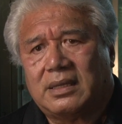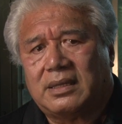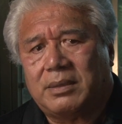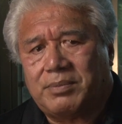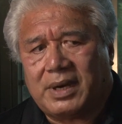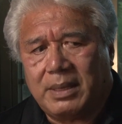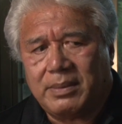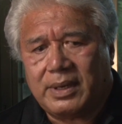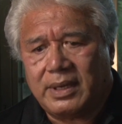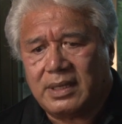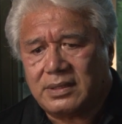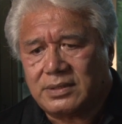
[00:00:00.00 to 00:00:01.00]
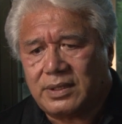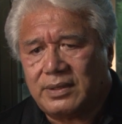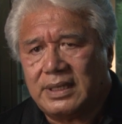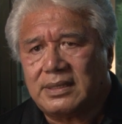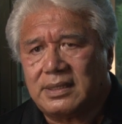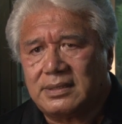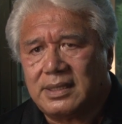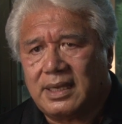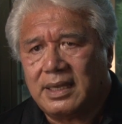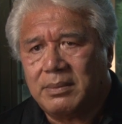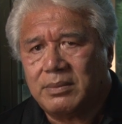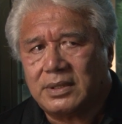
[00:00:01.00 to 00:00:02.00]
The primary concern at the
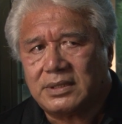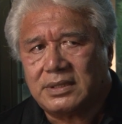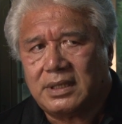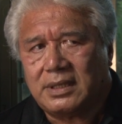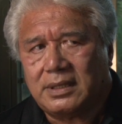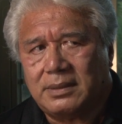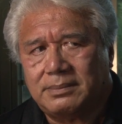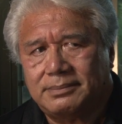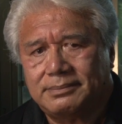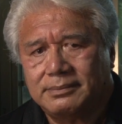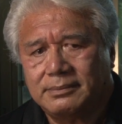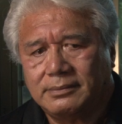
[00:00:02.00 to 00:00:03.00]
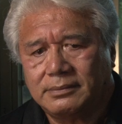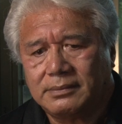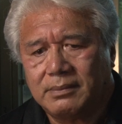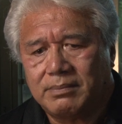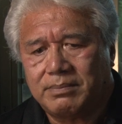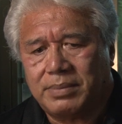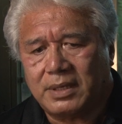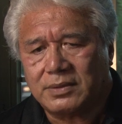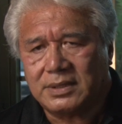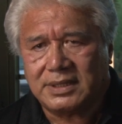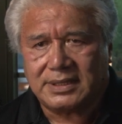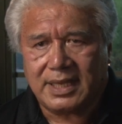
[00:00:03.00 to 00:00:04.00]
time was
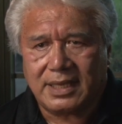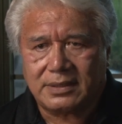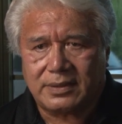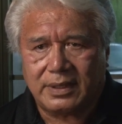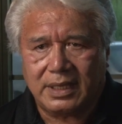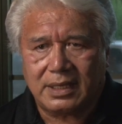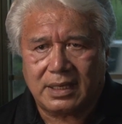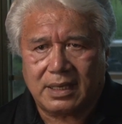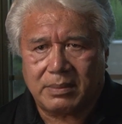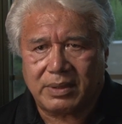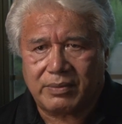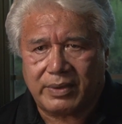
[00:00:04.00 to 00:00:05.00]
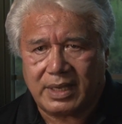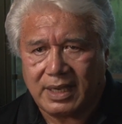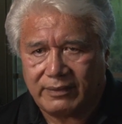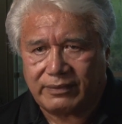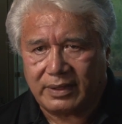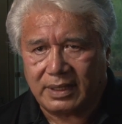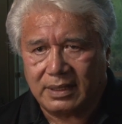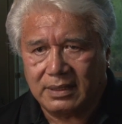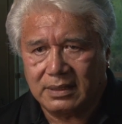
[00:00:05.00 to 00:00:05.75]
post-disaster economic recovery.